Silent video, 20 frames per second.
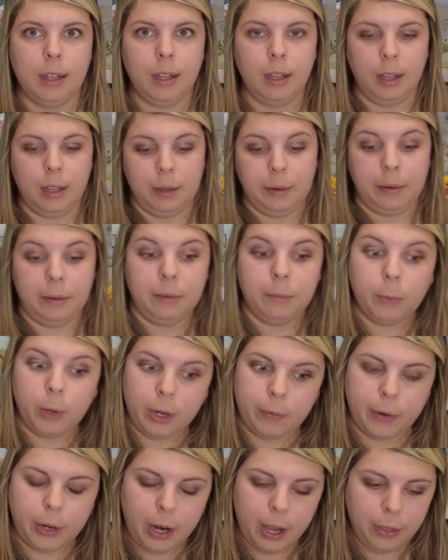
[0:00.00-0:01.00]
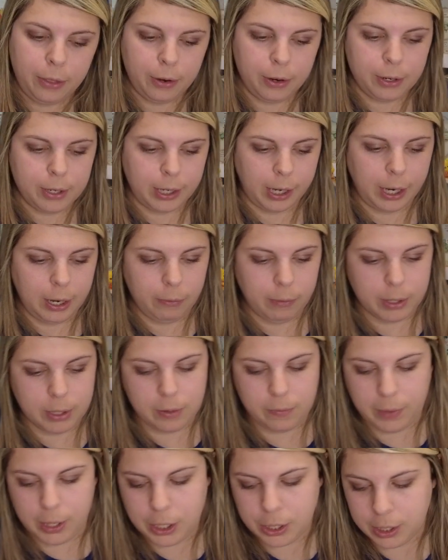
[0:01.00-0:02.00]
one of our other dining
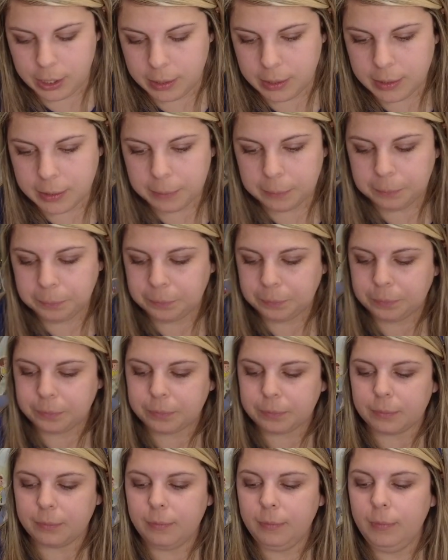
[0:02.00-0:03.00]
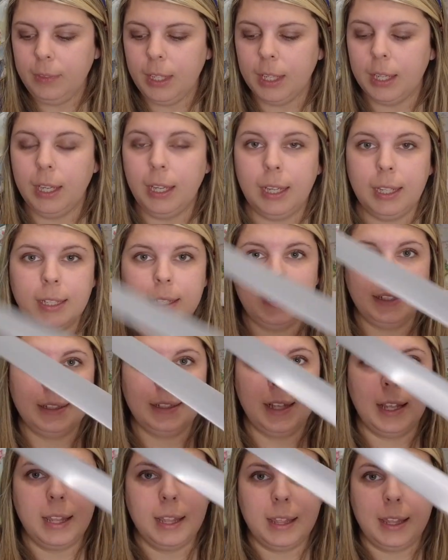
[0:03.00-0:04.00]
reservations
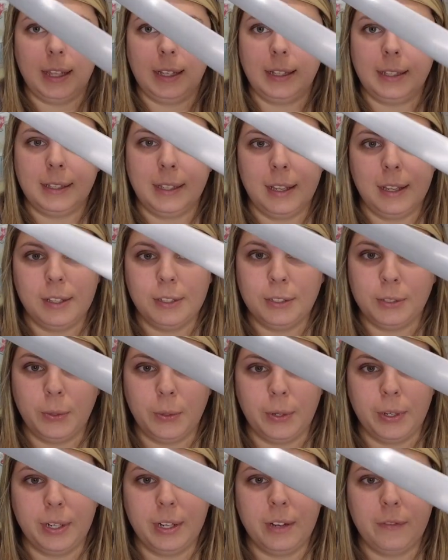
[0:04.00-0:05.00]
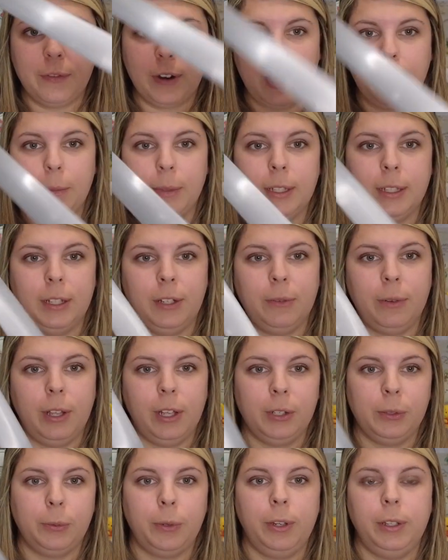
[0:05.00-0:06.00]
is this sword from
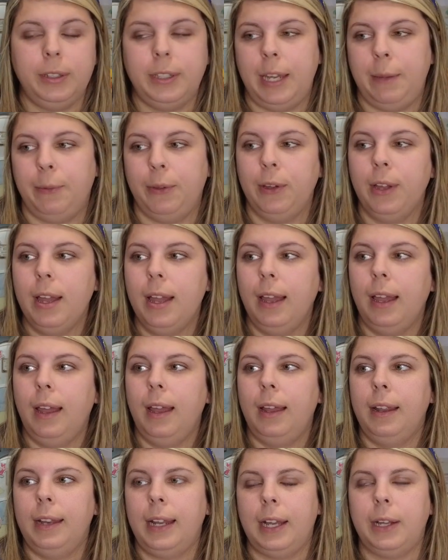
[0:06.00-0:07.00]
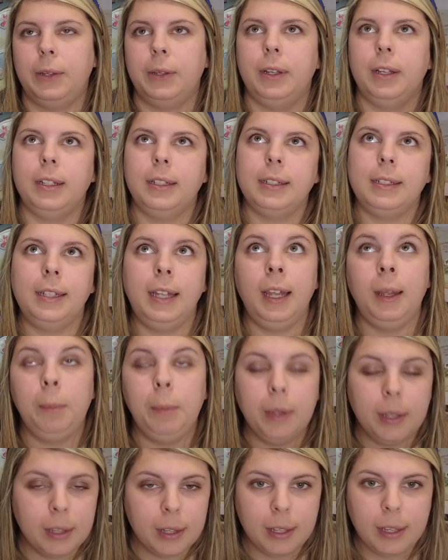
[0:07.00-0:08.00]
Cinderella's royal table. Now,
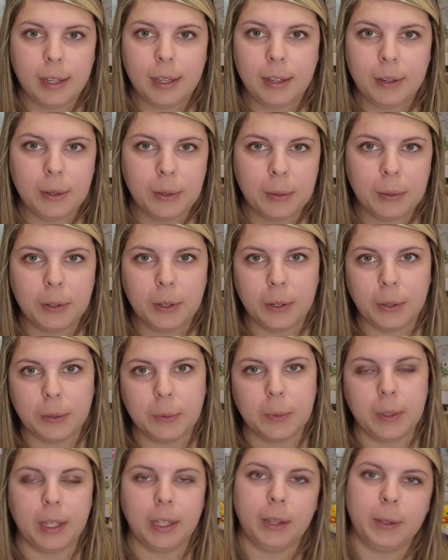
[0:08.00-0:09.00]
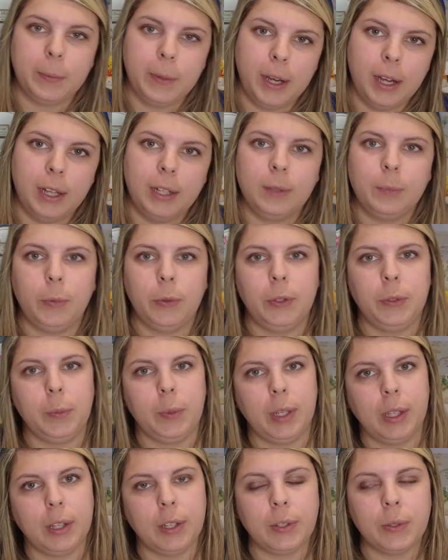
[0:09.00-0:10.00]
typically, you know, girls would get the wands, boys
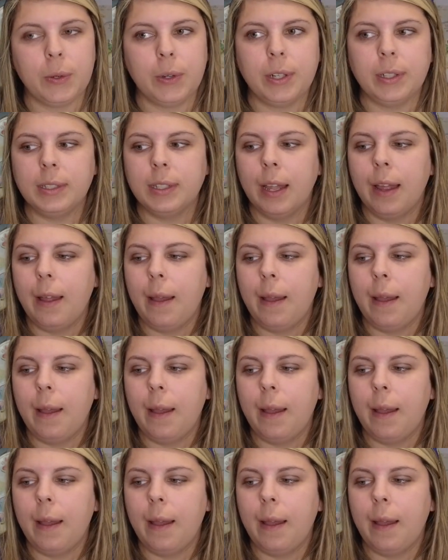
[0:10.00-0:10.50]
would get the swords,